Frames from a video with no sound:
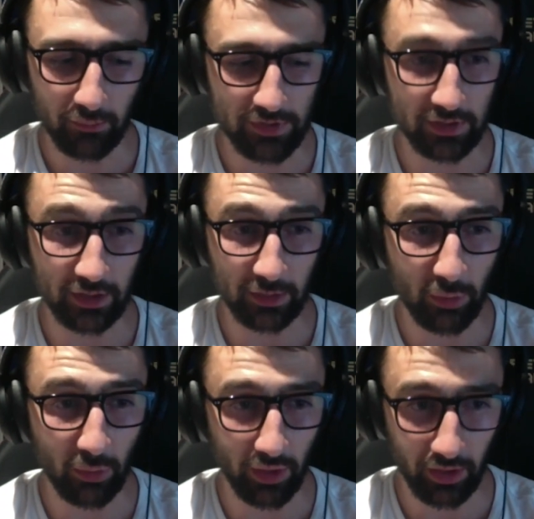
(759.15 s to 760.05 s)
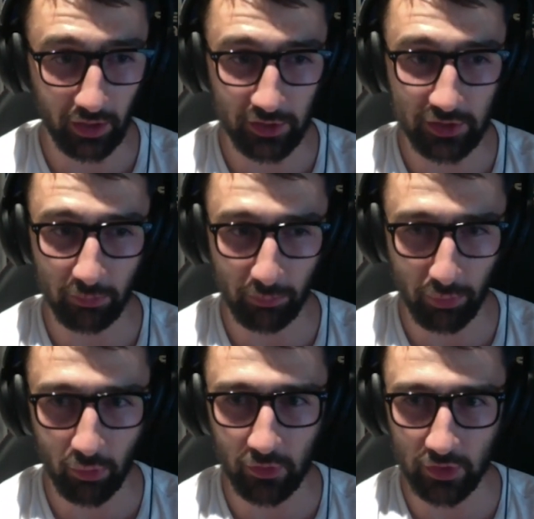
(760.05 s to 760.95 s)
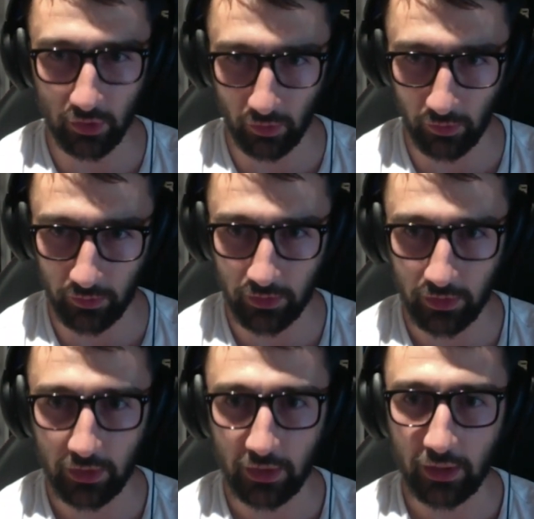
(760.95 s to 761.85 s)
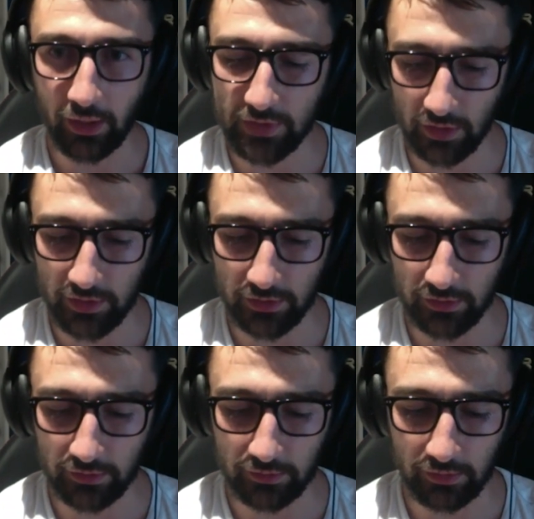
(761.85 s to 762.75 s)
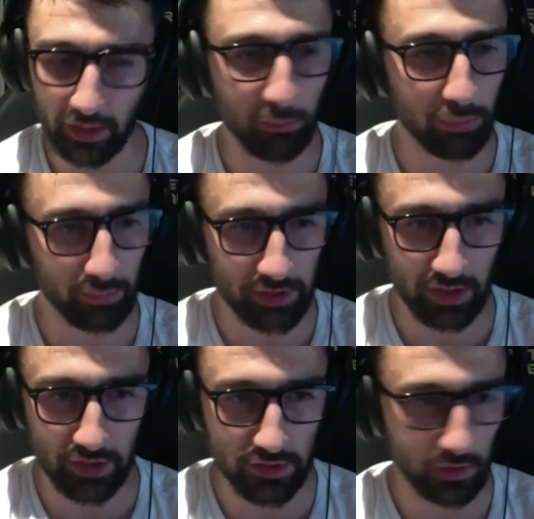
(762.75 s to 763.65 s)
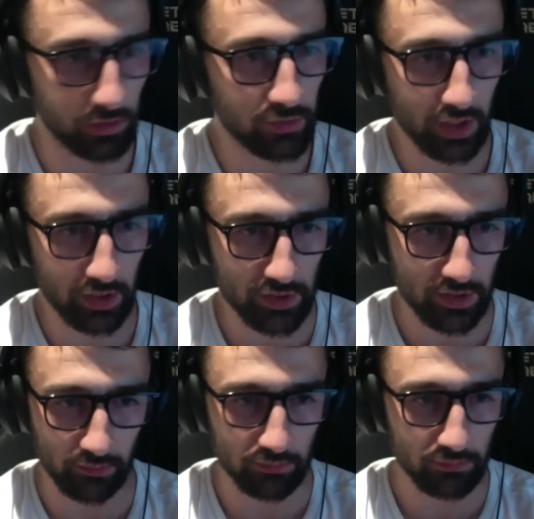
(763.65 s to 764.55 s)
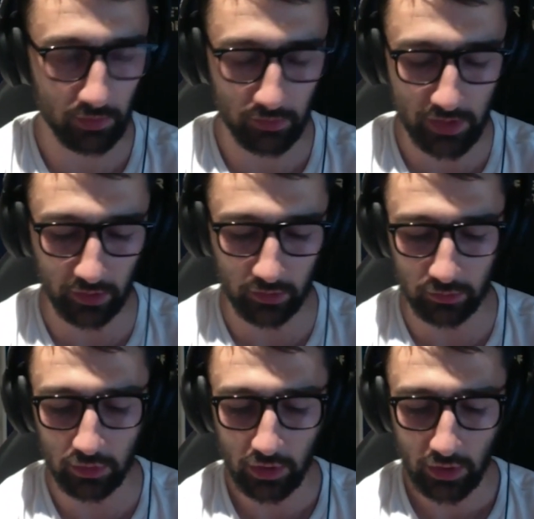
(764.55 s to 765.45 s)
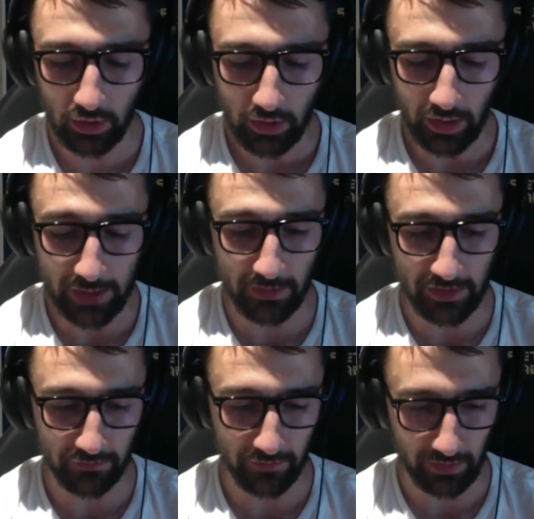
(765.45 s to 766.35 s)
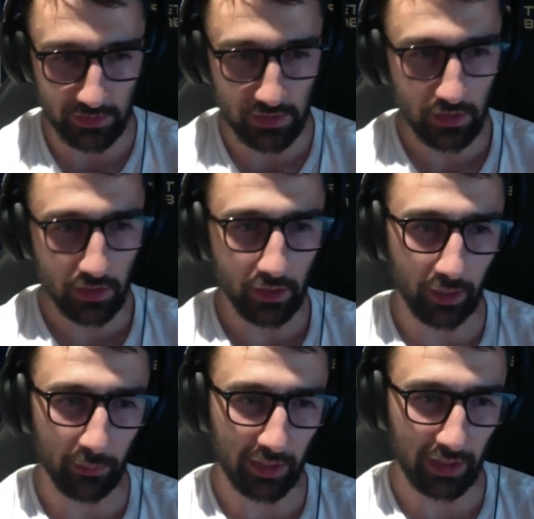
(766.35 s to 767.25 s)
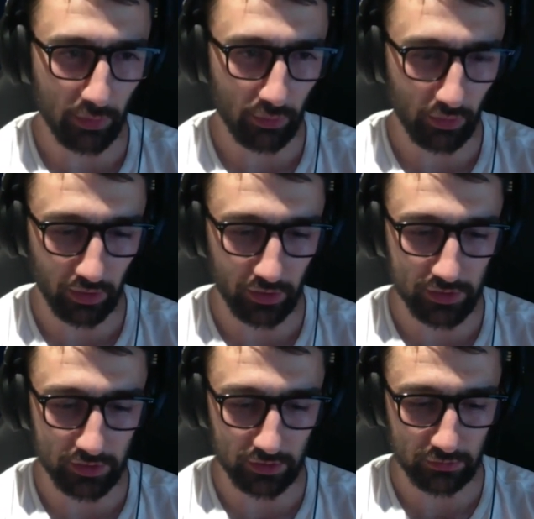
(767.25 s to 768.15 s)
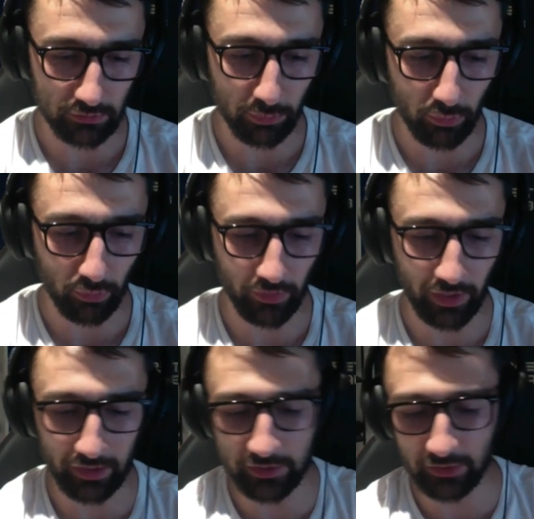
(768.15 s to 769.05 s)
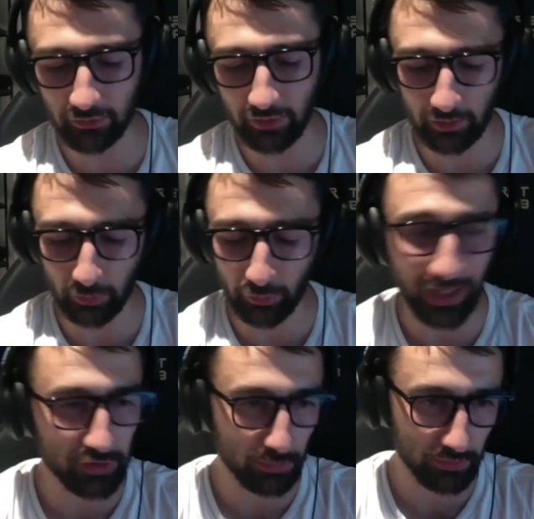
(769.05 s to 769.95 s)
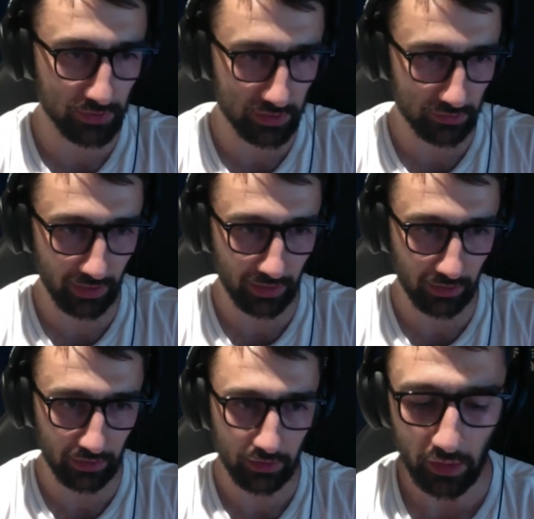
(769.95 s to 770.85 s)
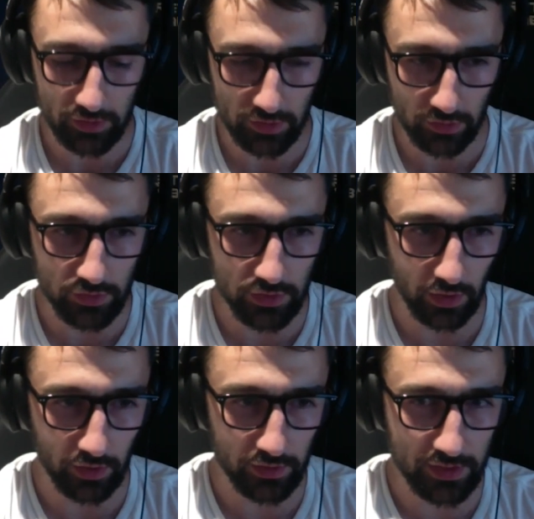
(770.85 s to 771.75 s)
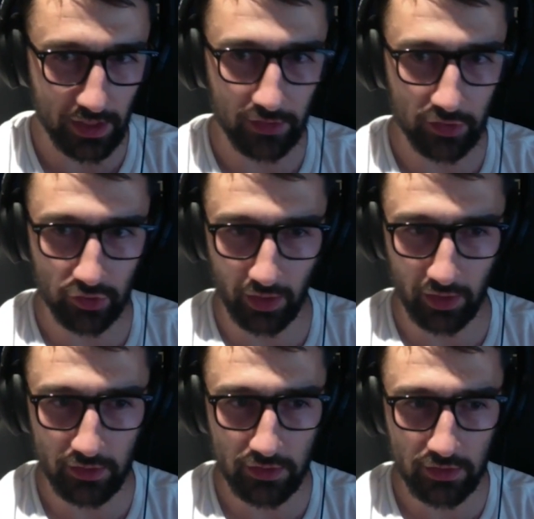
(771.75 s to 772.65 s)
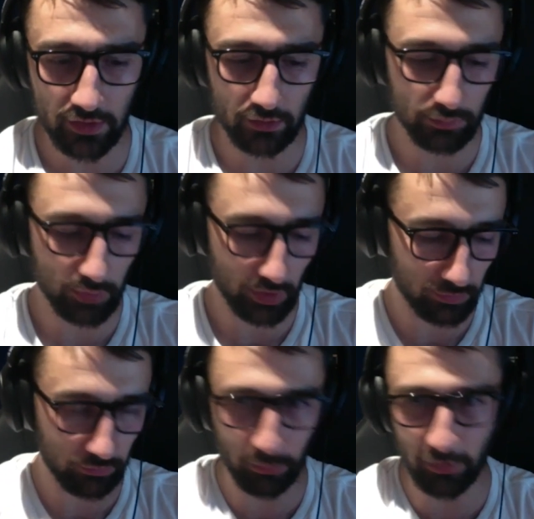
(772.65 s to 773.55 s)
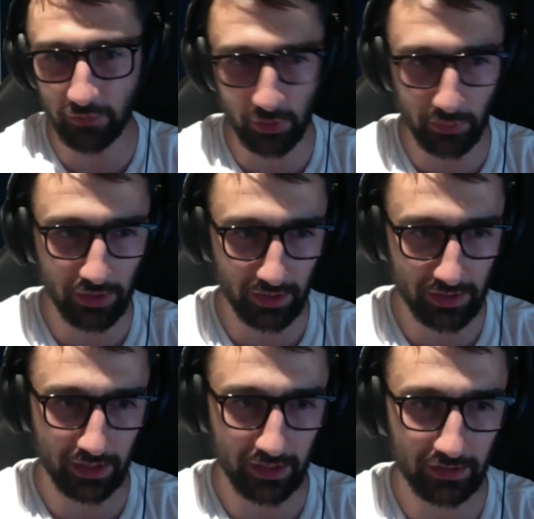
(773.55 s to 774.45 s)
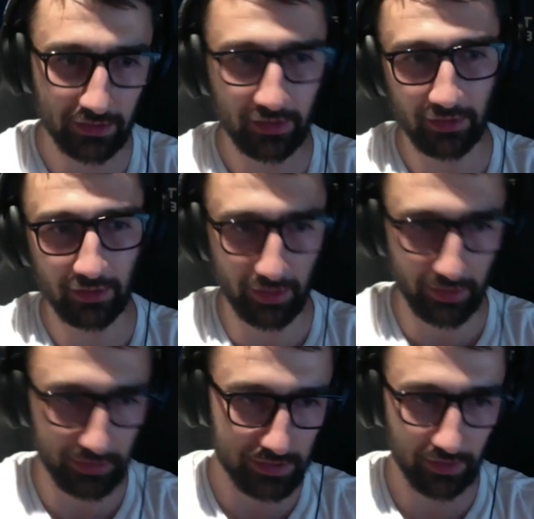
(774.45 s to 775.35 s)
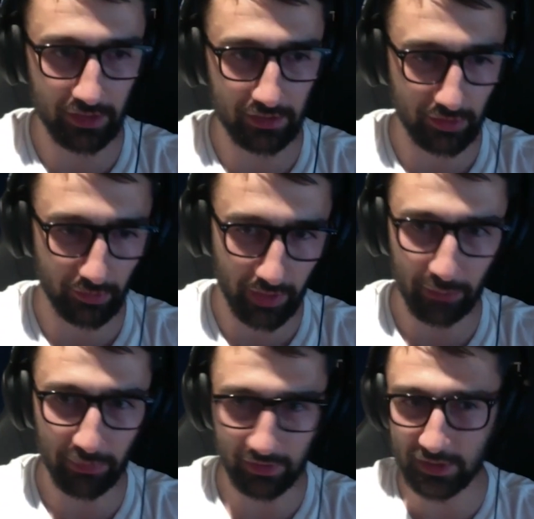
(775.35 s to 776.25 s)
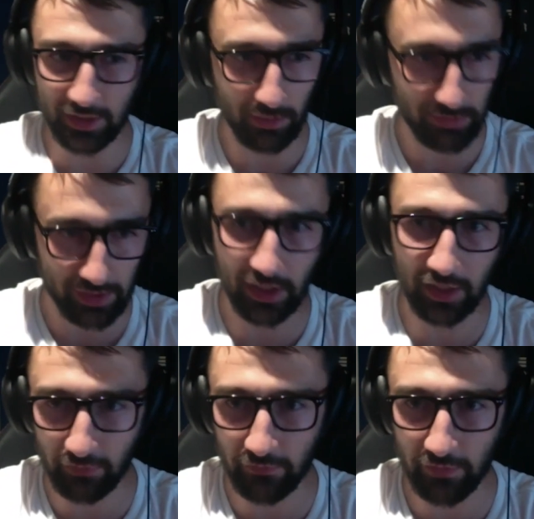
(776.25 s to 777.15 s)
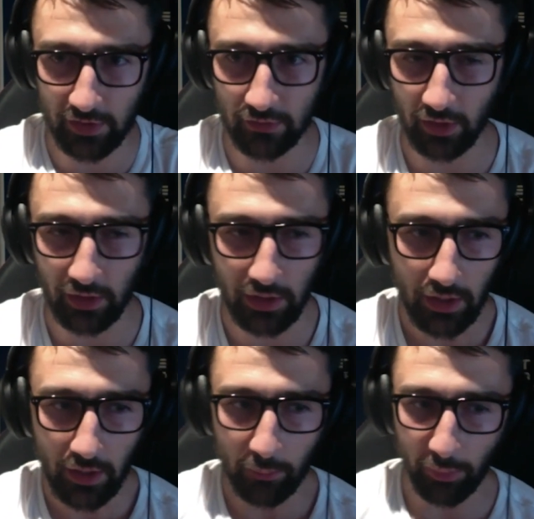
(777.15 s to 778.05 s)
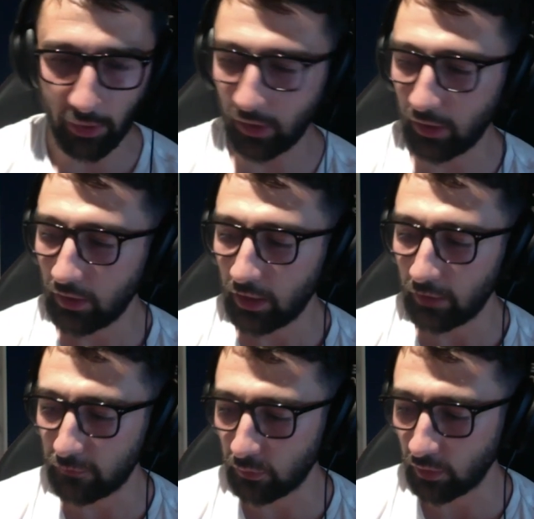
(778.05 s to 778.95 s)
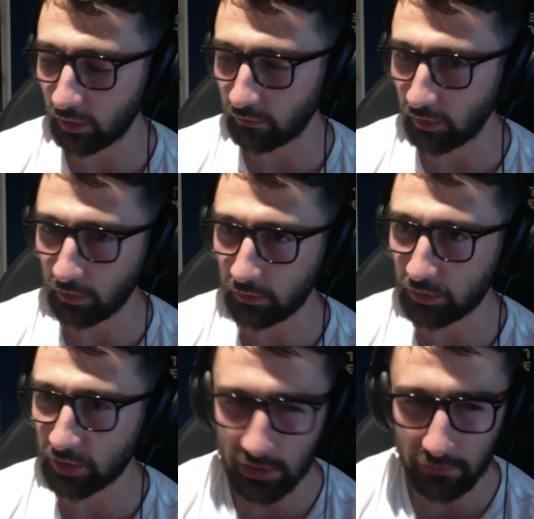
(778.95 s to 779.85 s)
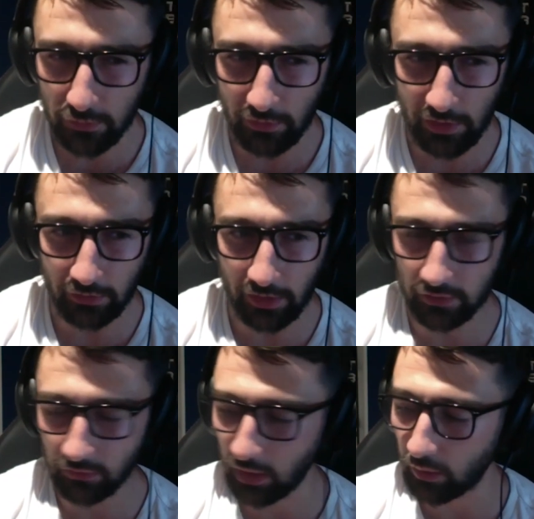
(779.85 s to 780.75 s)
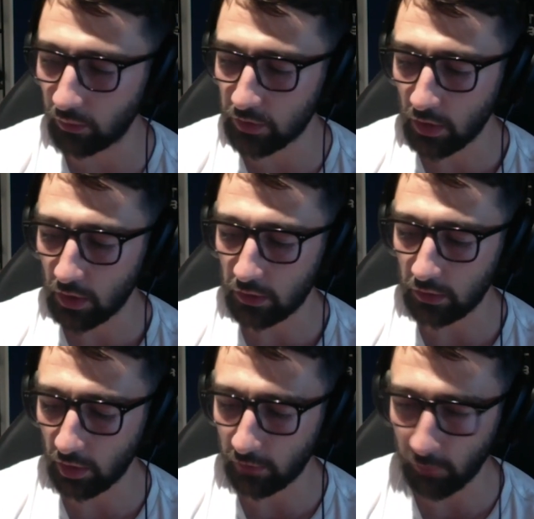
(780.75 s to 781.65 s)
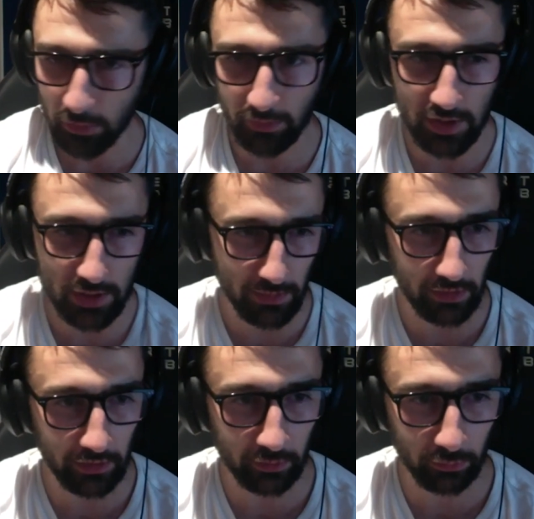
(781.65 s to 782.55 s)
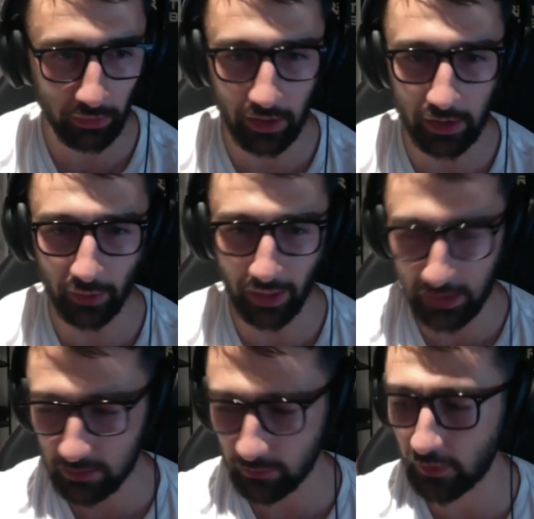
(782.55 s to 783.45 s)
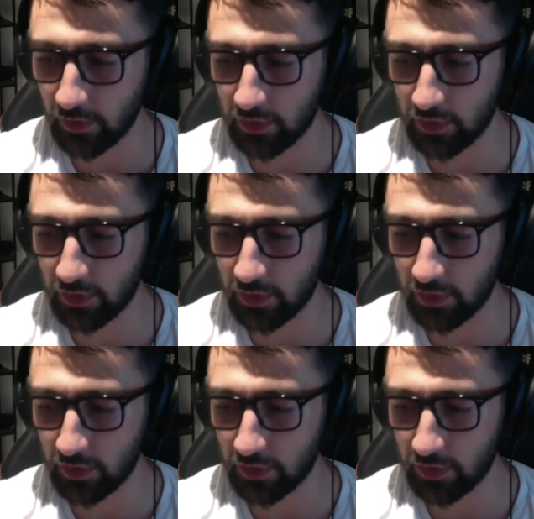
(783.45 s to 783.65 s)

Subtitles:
So it can be quite hard to report on certain implementations. You change some technical aspect of things. It can be quite hard to report that directly or attribute it directly. It's good to understand the trends. So you remove the no index tag and it started going up in SERPs. That's kind of obvious, right? But if you kind of change a few redirects around, you kind of optimize speed a little bit, you add some further